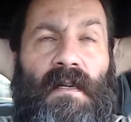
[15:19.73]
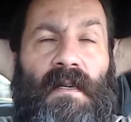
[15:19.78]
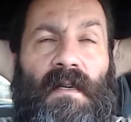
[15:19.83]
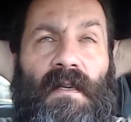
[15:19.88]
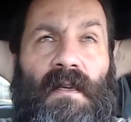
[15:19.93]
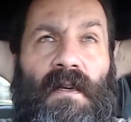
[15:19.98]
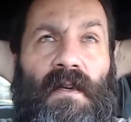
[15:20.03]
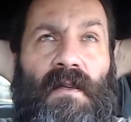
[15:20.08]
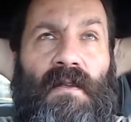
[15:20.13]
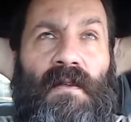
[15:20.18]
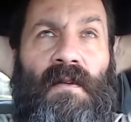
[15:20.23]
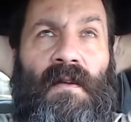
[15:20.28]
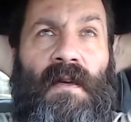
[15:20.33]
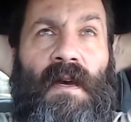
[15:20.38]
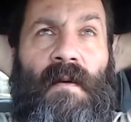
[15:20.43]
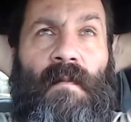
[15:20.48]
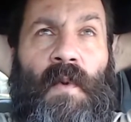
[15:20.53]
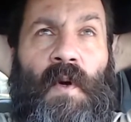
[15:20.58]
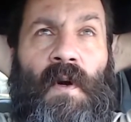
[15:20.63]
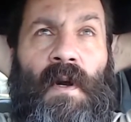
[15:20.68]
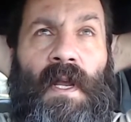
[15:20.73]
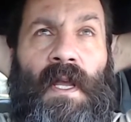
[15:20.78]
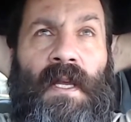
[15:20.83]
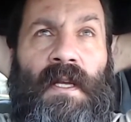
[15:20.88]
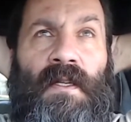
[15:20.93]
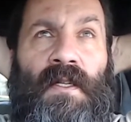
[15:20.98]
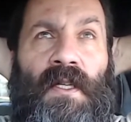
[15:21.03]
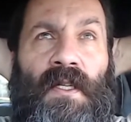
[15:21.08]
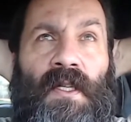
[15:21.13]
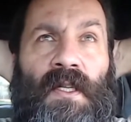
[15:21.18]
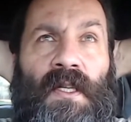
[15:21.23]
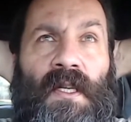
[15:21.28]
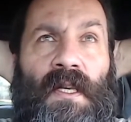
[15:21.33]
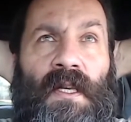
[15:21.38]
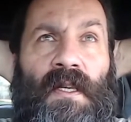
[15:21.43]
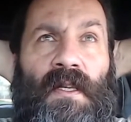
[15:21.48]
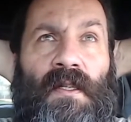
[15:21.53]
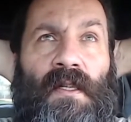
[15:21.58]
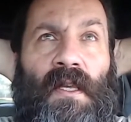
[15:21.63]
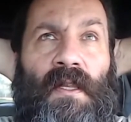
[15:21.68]
You got more
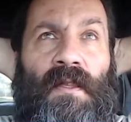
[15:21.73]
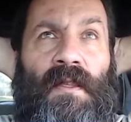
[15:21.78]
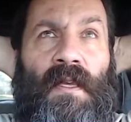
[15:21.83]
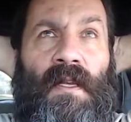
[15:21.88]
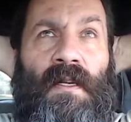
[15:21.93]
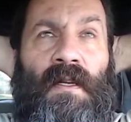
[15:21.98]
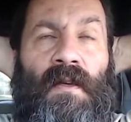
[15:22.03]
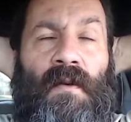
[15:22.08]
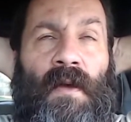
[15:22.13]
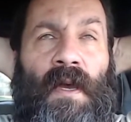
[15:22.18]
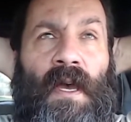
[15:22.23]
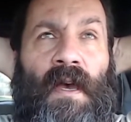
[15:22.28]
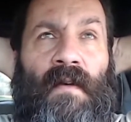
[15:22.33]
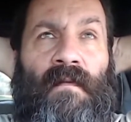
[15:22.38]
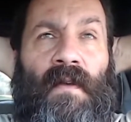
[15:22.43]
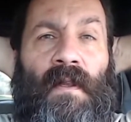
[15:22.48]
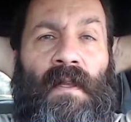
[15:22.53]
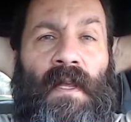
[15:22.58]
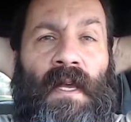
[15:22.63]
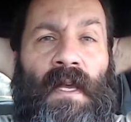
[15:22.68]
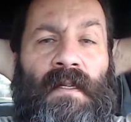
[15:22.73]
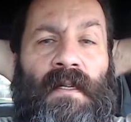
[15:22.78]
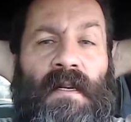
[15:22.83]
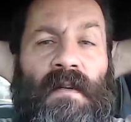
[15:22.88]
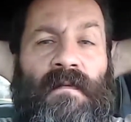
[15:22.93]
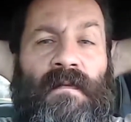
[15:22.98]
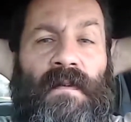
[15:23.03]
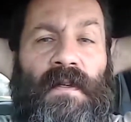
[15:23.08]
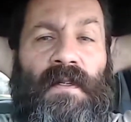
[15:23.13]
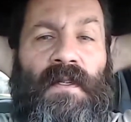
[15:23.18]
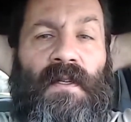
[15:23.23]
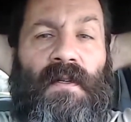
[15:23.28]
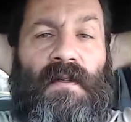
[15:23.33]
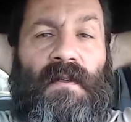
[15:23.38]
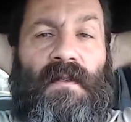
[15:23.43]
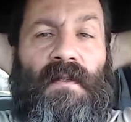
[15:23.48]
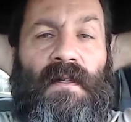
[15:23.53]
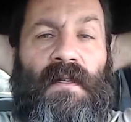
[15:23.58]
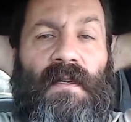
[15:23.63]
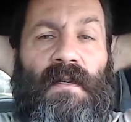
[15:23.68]
agencies than you have elected
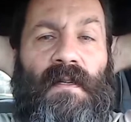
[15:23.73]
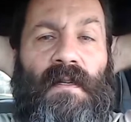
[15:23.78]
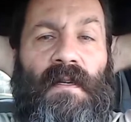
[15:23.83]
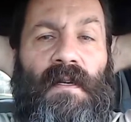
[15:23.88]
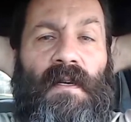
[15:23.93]
officials,